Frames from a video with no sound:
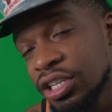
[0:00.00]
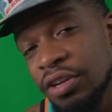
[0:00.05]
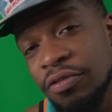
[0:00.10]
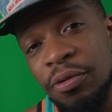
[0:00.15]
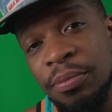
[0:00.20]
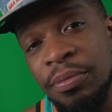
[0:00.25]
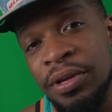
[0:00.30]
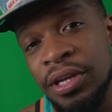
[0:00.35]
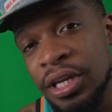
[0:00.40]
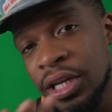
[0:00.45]

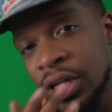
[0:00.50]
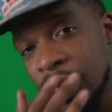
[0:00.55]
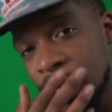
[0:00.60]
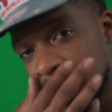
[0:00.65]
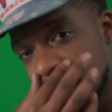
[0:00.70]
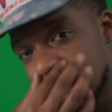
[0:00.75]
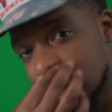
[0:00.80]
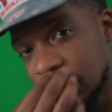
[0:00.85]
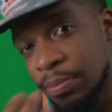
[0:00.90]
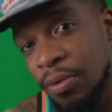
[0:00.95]
from me
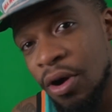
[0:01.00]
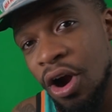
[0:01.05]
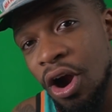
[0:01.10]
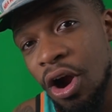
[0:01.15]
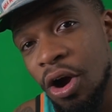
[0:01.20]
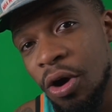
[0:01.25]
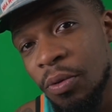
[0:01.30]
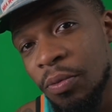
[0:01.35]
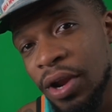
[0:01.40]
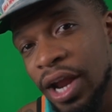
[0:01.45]

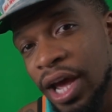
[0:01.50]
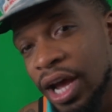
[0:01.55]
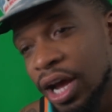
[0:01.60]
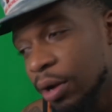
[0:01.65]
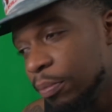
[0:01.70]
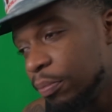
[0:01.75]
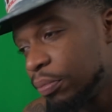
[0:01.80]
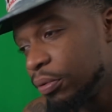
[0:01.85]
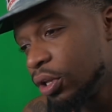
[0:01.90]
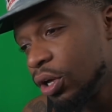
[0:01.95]
tomorrow when I
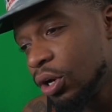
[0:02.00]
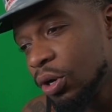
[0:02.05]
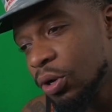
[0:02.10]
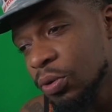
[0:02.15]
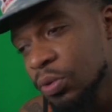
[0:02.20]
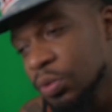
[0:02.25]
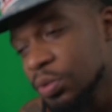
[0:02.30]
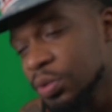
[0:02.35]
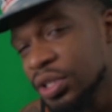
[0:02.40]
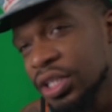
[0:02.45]

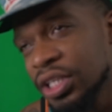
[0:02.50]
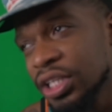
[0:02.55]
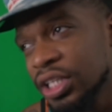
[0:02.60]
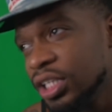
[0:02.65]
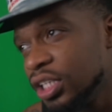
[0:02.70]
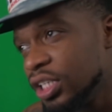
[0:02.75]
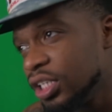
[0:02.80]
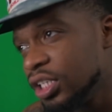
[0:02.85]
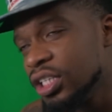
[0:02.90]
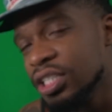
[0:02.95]
upload
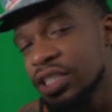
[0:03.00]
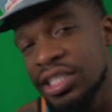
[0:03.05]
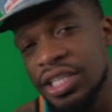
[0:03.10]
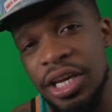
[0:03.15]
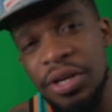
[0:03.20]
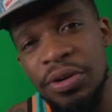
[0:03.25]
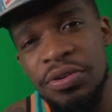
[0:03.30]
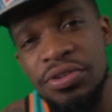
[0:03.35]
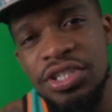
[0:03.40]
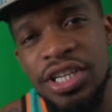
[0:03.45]
the
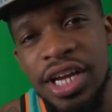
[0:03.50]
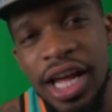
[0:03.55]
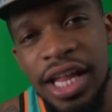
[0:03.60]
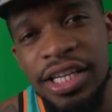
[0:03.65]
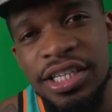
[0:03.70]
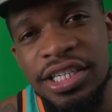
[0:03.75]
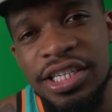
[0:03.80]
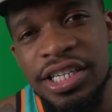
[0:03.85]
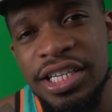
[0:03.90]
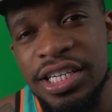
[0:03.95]
skills
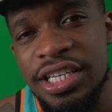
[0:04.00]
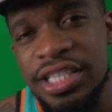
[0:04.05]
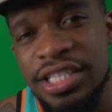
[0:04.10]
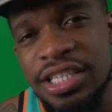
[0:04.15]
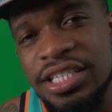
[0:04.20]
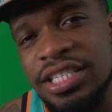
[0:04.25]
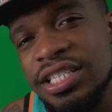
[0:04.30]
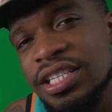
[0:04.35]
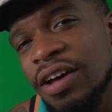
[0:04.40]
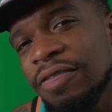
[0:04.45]
challenges
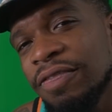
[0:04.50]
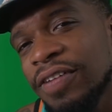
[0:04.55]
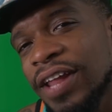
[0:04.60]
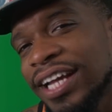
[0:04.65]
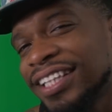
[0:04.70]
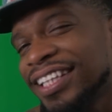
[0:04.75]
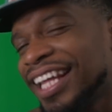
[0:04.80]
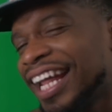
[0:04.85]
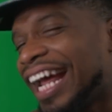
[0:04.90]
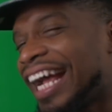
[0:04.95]
and stuff
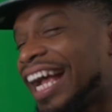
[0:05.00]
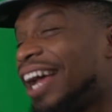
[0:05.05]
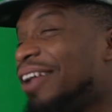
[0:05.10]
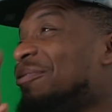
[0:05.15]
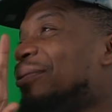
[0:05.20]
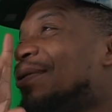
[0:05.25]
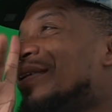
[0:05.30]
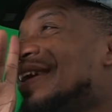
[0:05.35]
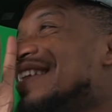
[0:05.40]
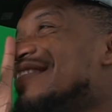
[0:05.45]
like that. I got
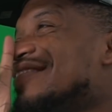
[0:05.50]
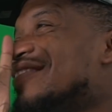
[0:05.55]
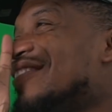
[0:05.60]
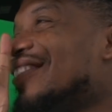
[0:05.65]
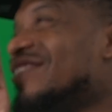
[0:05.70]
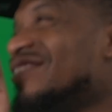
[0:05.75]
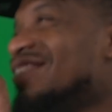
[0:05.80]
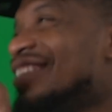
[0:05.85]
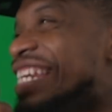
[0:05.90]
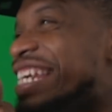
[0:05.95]
one
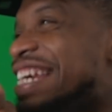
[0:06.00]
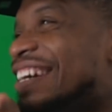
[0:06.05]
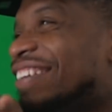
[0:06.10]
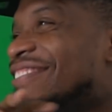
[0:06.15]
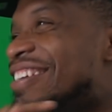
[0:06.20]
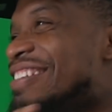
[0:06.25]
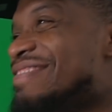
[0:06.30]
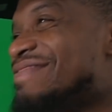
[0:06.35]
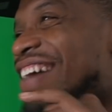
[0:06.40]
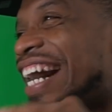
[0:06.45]
more
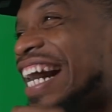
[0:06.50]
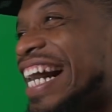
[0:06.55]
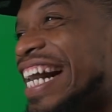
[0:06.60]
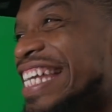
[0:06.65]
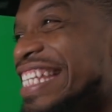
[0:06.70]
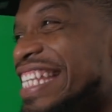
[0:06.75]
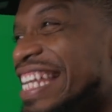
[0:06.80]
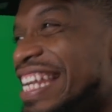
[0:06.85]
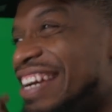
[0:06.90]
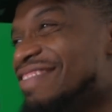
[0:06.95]
video in
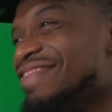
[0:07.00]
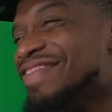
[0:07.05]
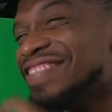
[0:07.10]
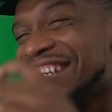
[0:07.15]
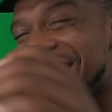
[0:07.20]
mind that I'm